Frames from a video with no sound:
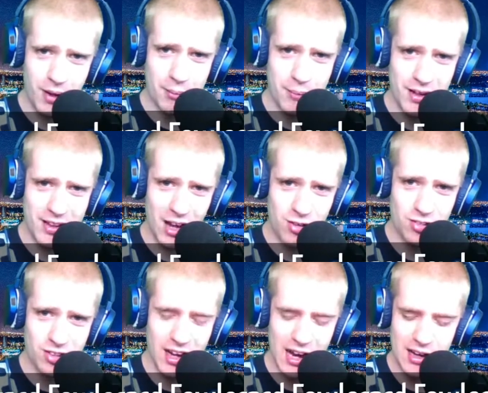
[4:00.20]
my guest
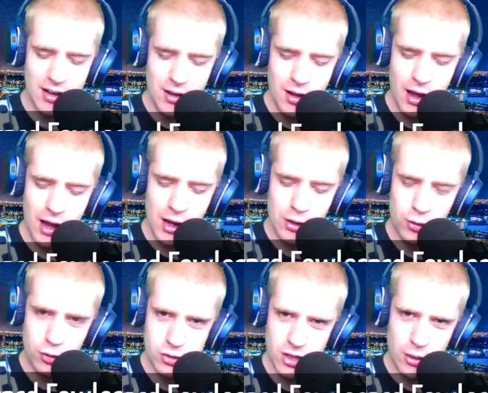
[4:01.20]
today,
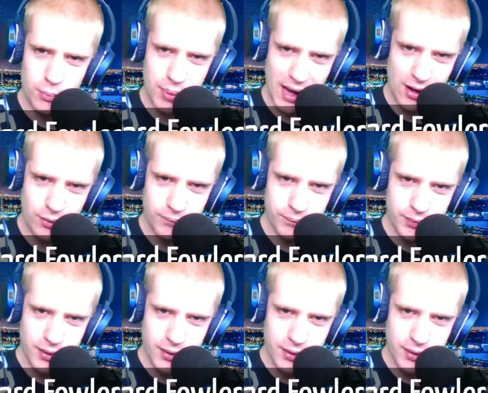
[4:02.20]
Good Joe Bell.